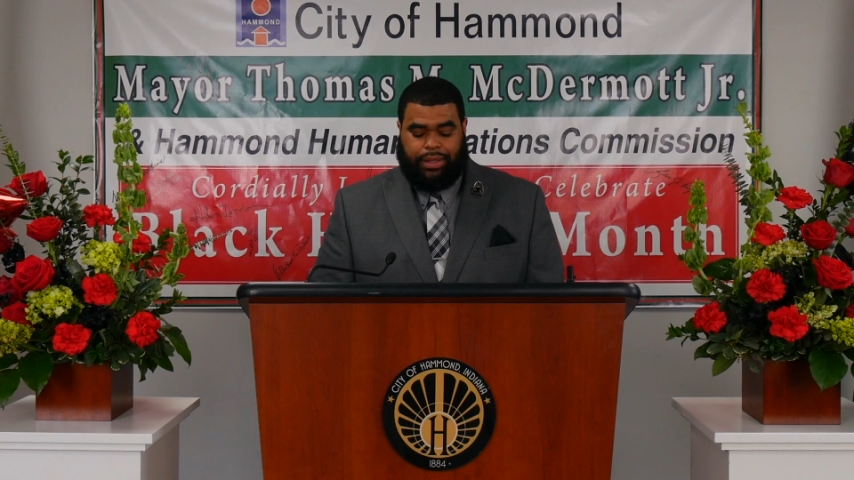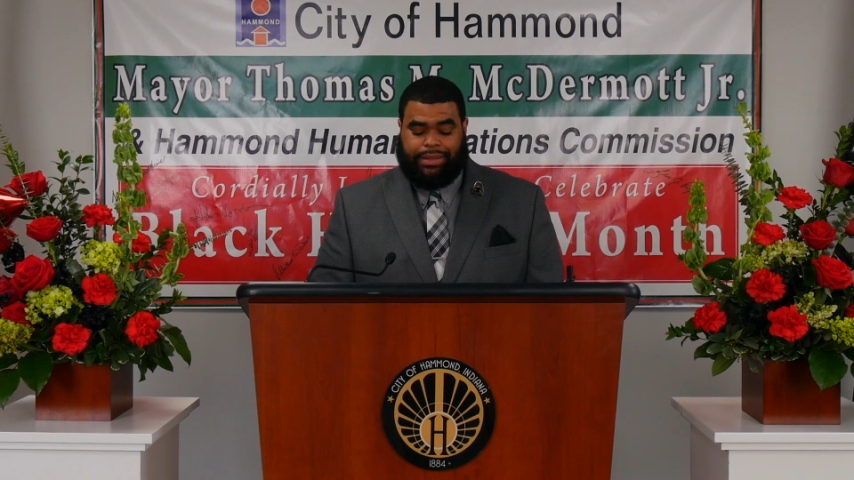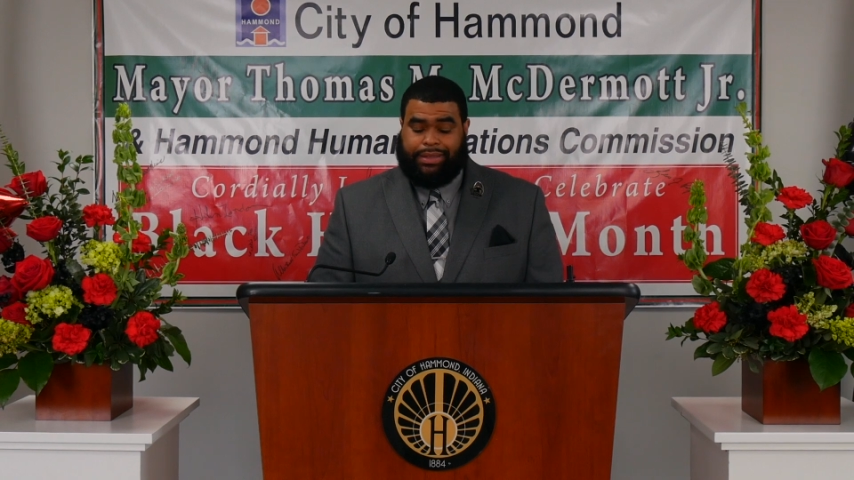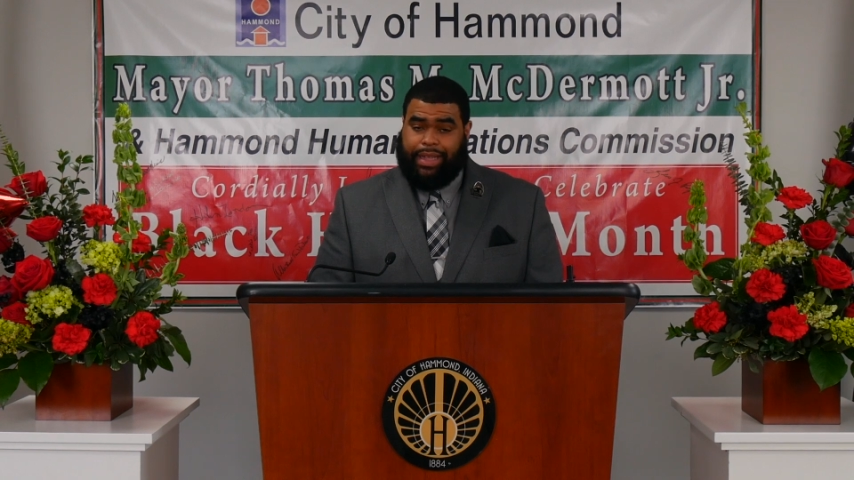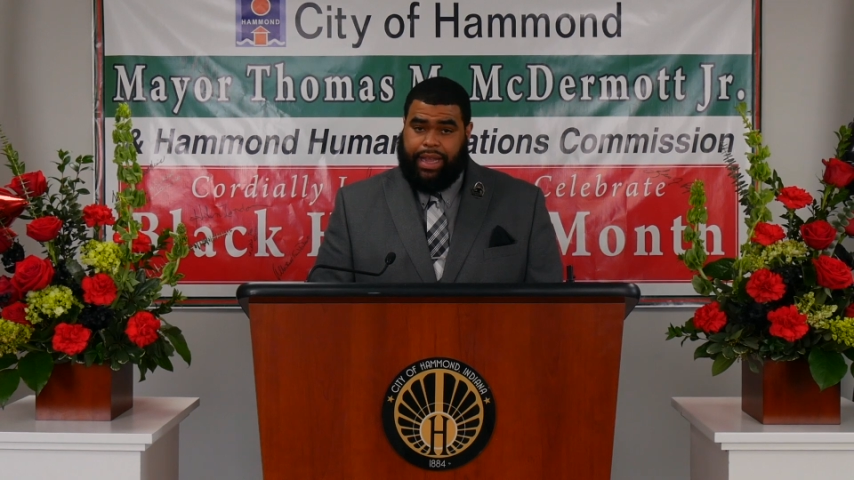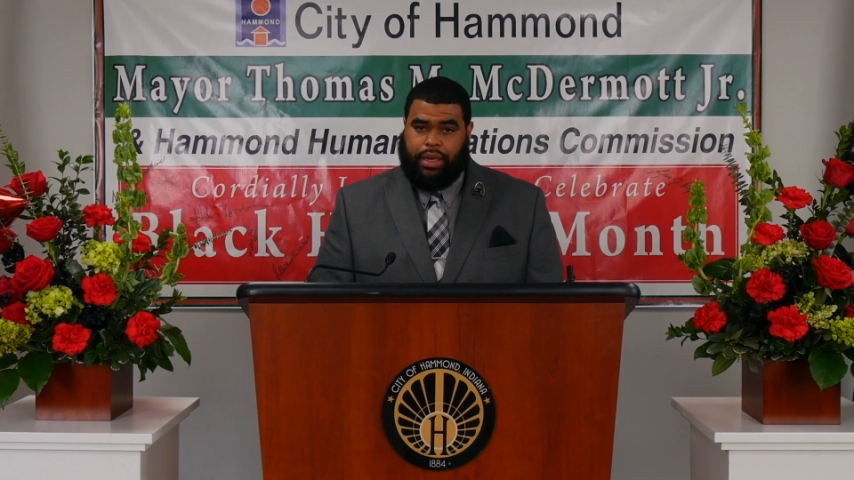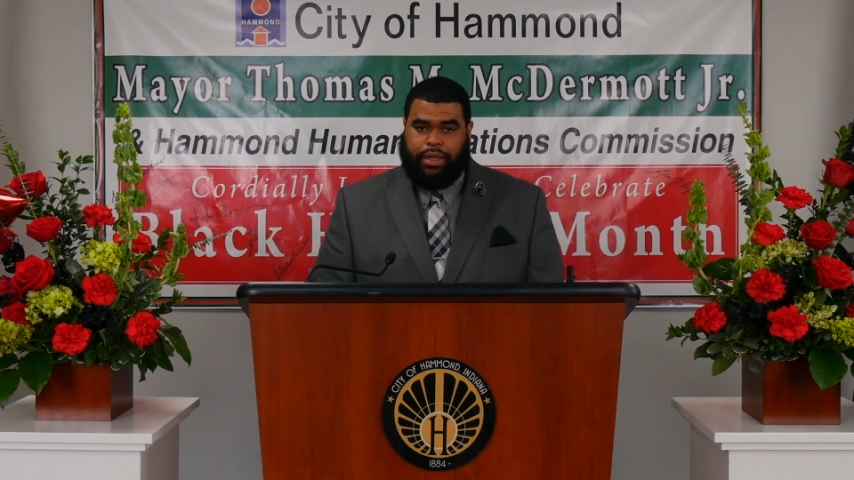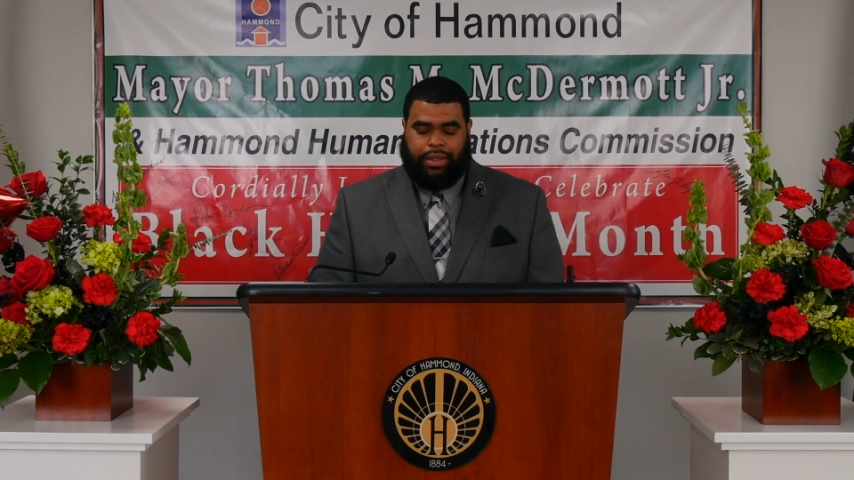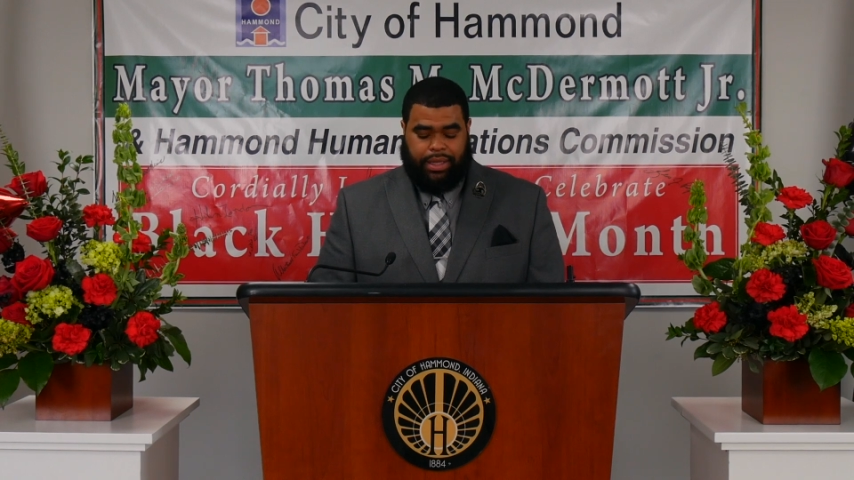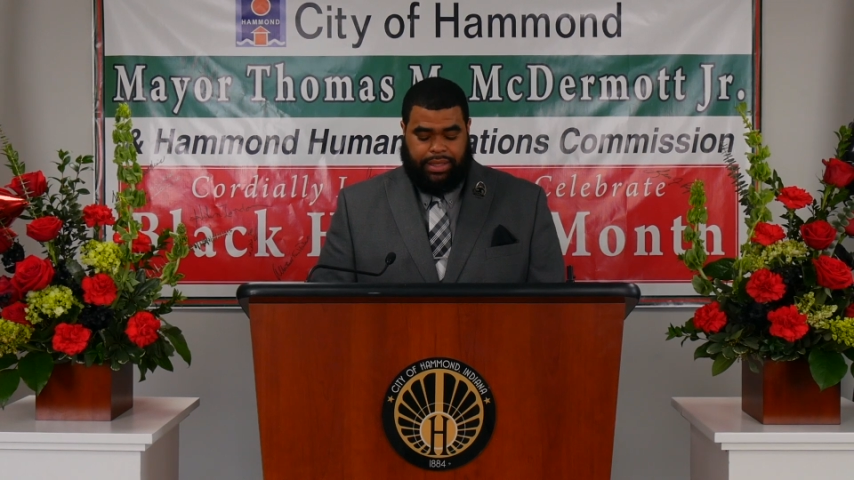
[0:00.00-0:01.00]
this
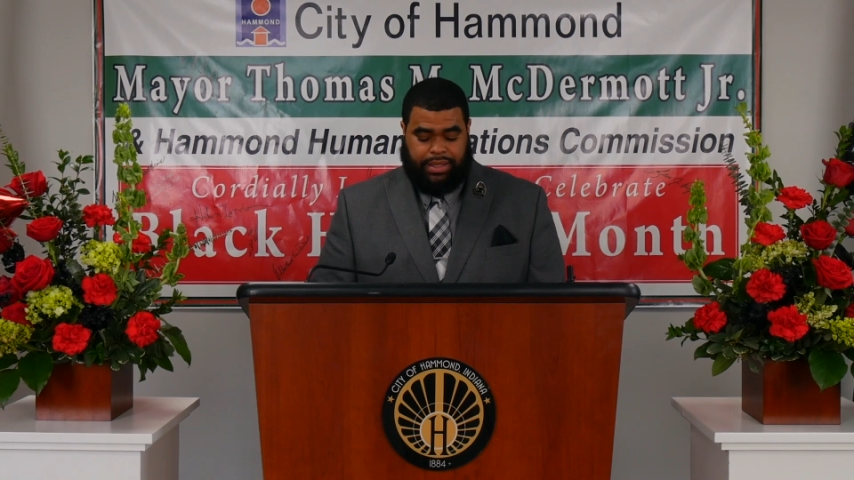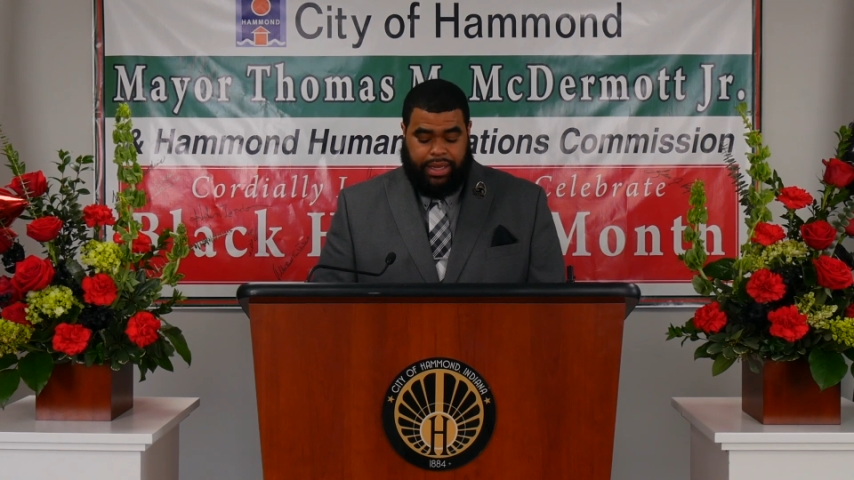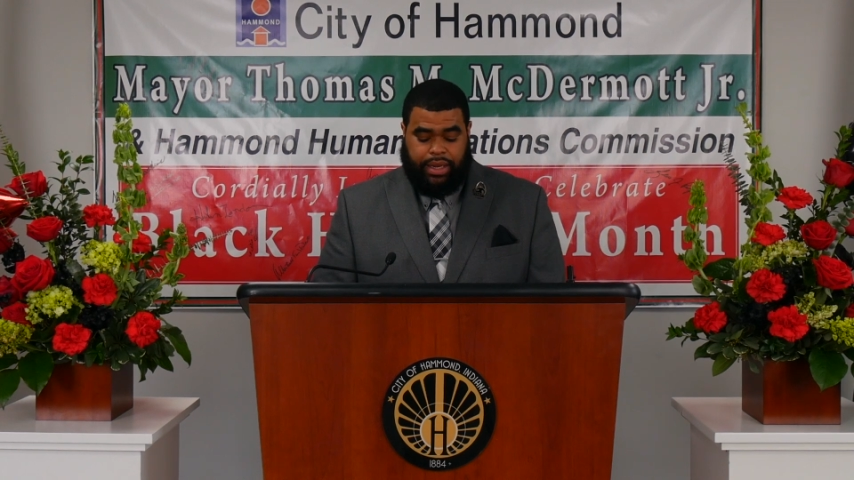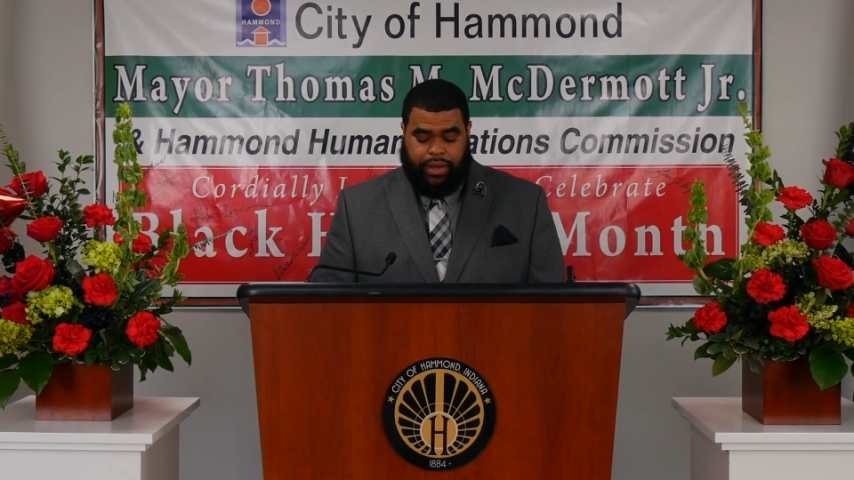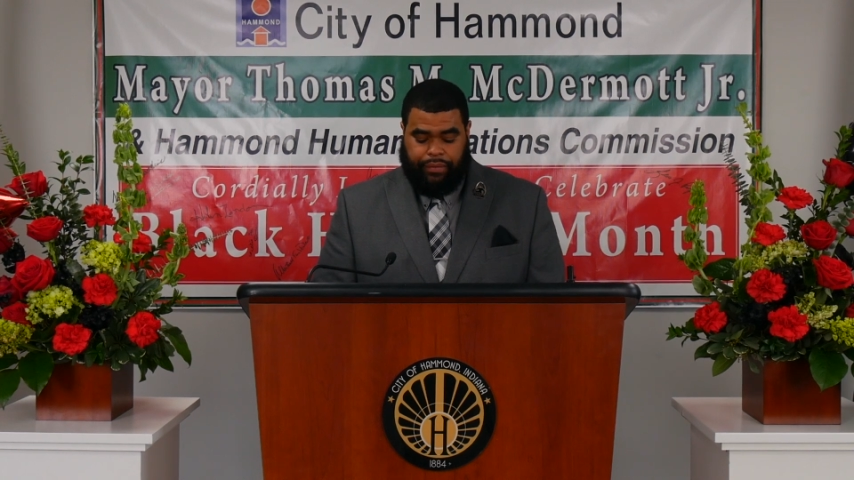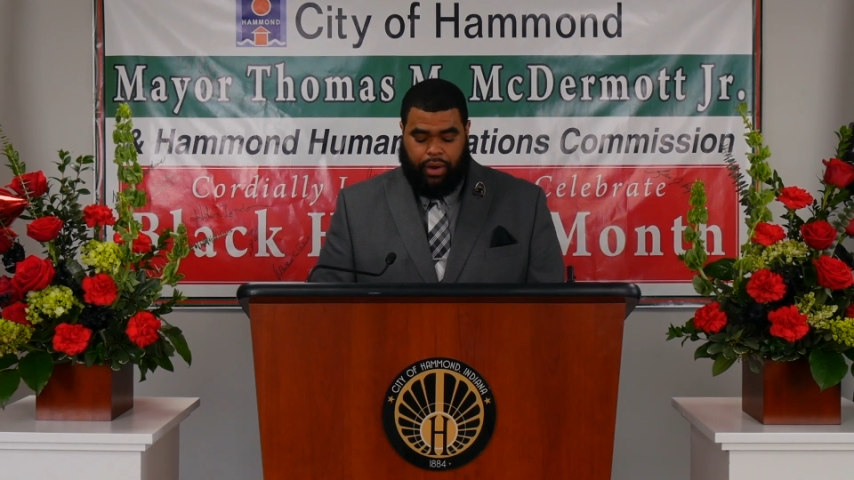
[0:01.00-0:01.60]
state, this city of